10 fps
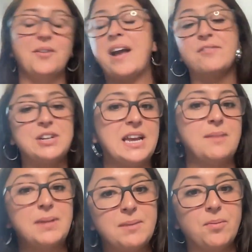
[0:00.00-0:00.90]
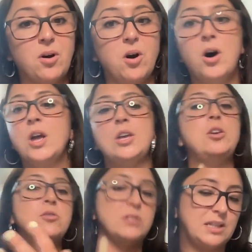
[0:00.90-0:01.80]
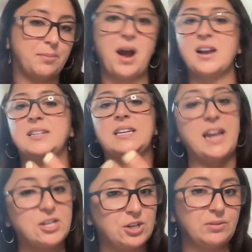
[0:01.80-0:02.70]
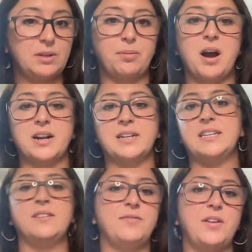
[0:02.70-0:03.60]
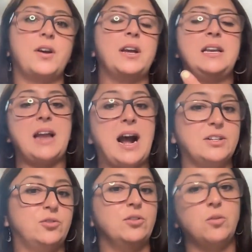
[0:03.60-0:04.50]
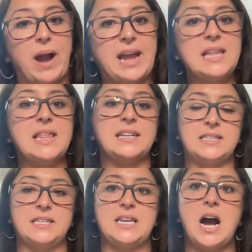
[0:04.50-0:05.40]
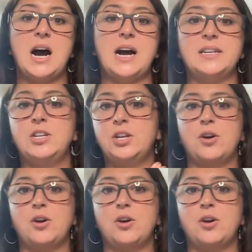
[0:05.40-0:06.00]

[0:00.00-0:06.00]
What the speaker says: everyday people using the product, engaging with the product in a very natural way. That's not,